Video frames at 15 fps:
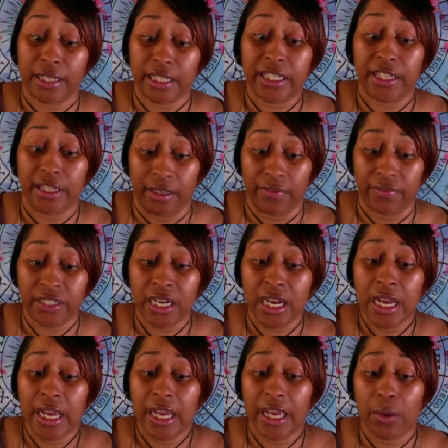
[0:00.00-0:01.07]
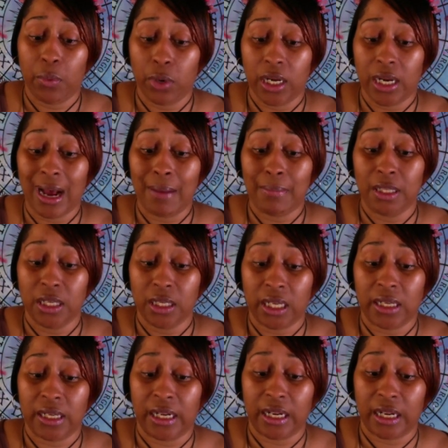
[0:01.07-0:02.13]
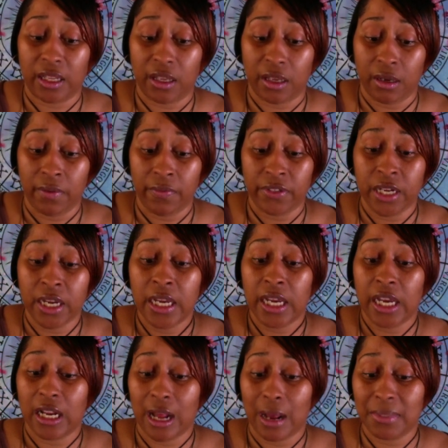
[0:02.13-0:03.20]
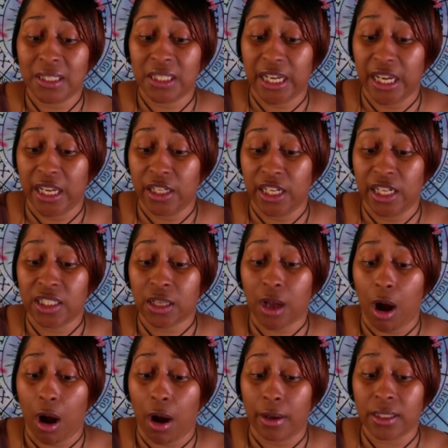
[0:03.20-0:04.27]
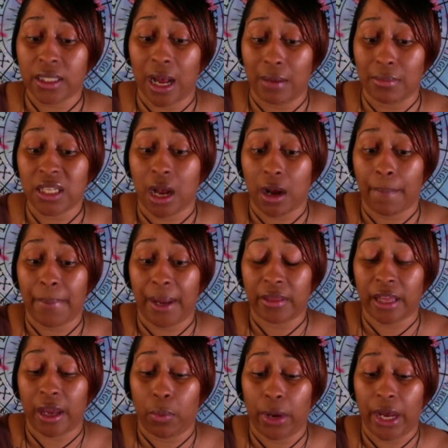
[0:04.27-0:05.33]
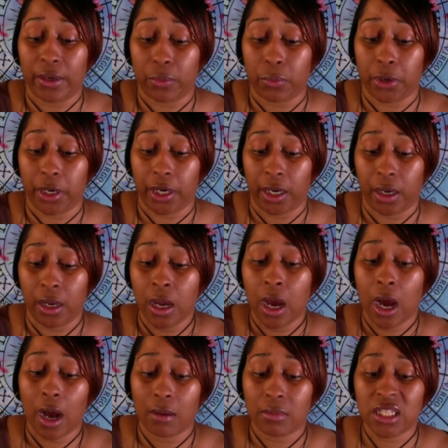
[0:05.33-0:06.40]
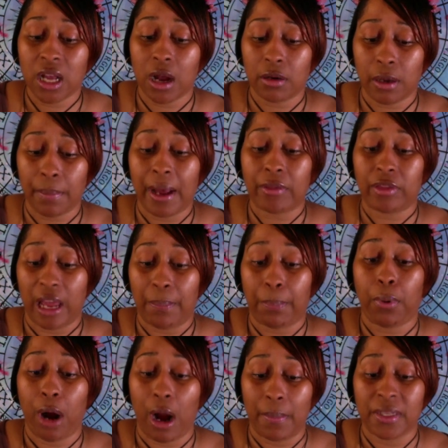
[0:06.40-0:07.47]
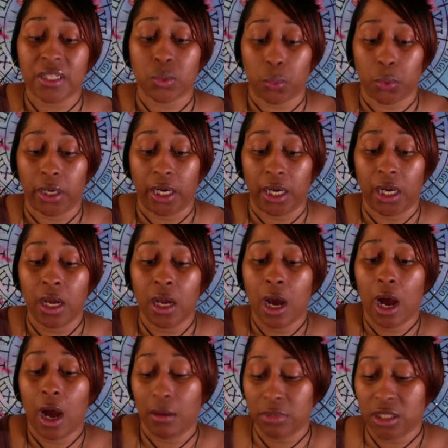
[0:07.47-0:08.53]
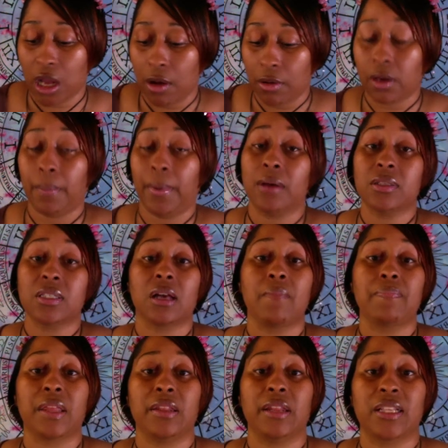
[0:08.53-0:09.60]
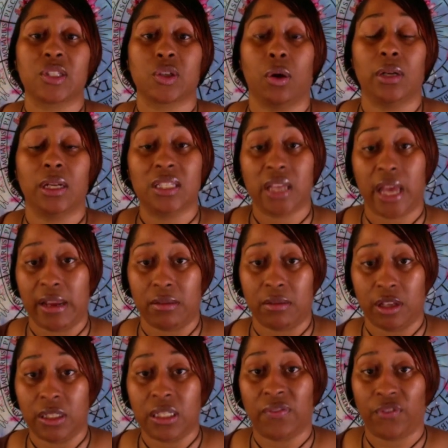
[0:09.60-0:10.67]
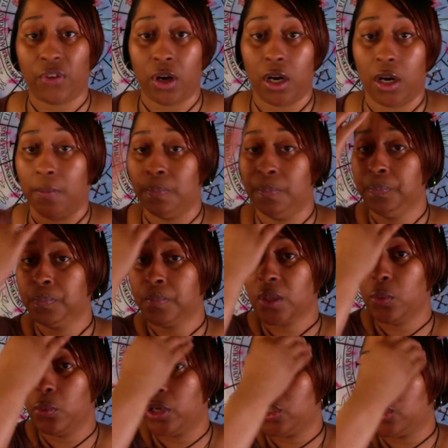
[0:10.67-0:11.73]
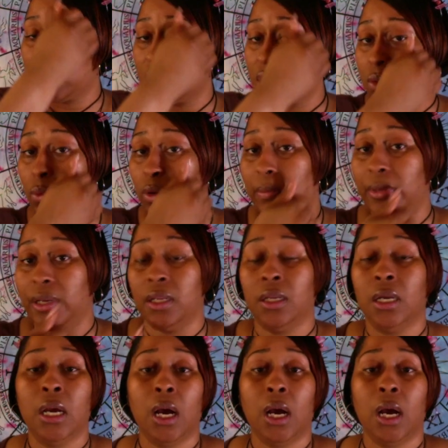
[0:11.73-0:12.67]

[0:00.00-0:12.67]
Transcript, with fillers: a gift. And when I'm looking at a gift and I'm seeing these cards, I'm talking about that wedding ring. I'm talking about that promise ring. I'm talking about something that's going to take this from we're just swimming